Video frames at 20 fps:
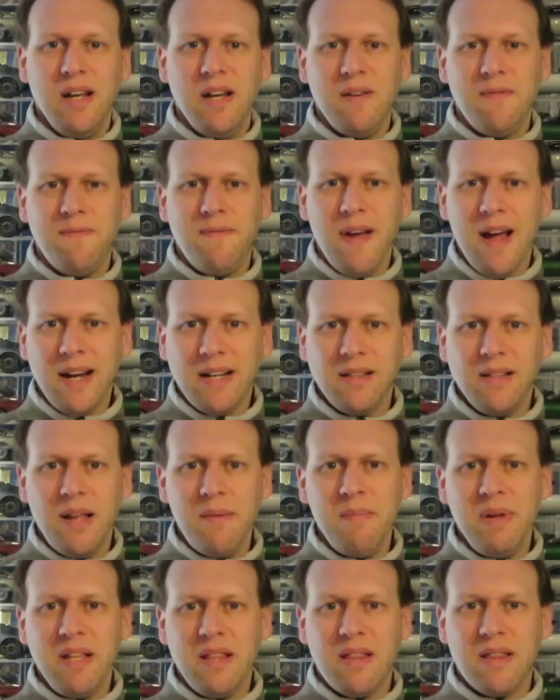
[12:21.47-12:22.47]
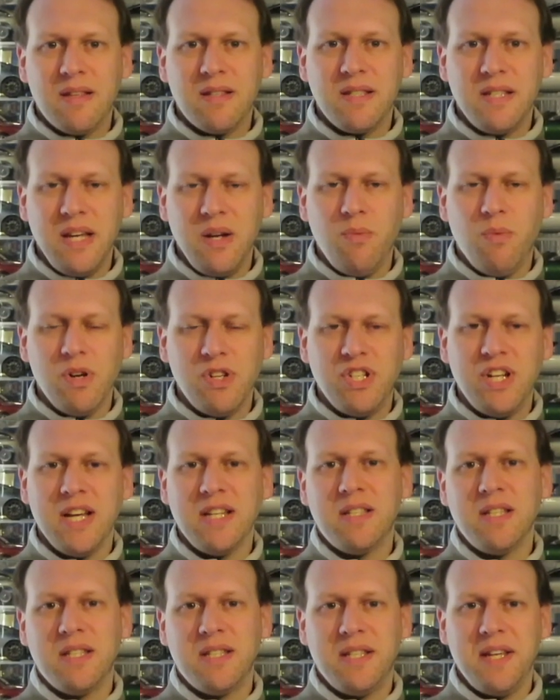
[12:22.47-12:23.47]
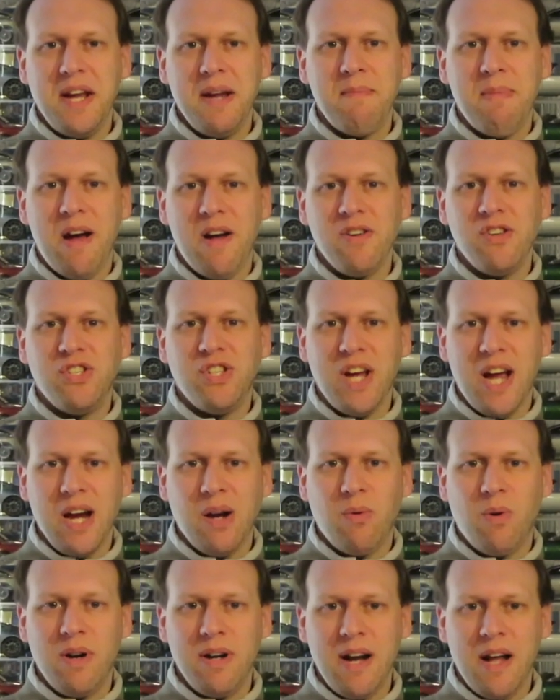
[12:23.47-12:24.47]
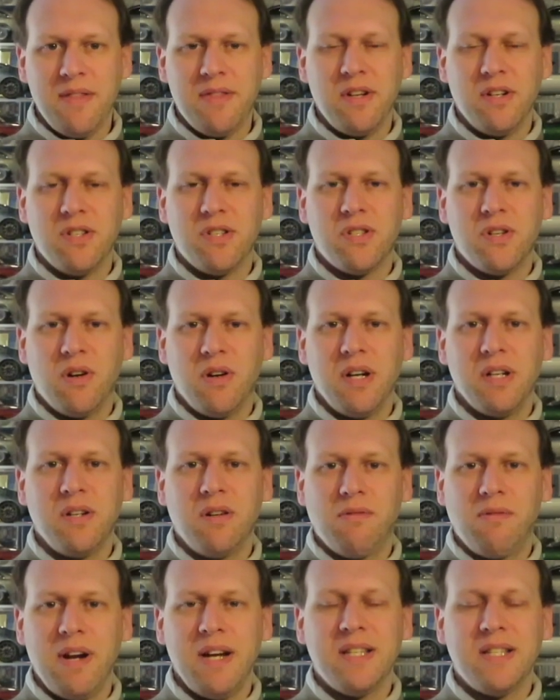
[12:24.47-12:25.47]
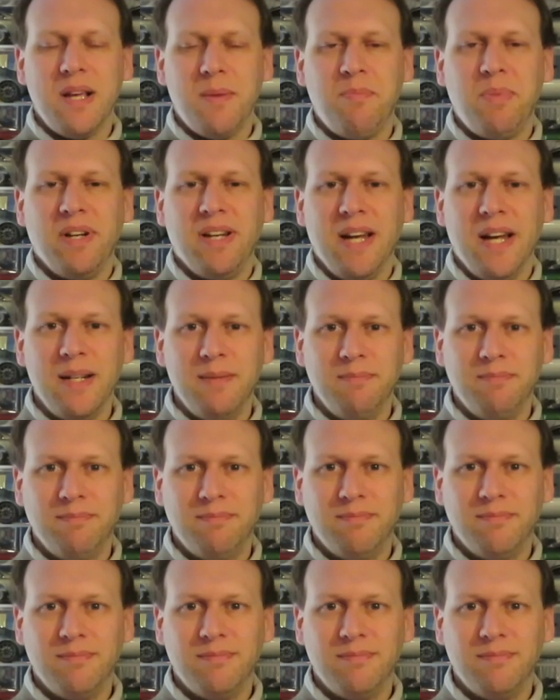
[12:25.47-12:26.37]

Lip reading: In fact, let me see what she has to say about Jaguar now that they're starting to race up again.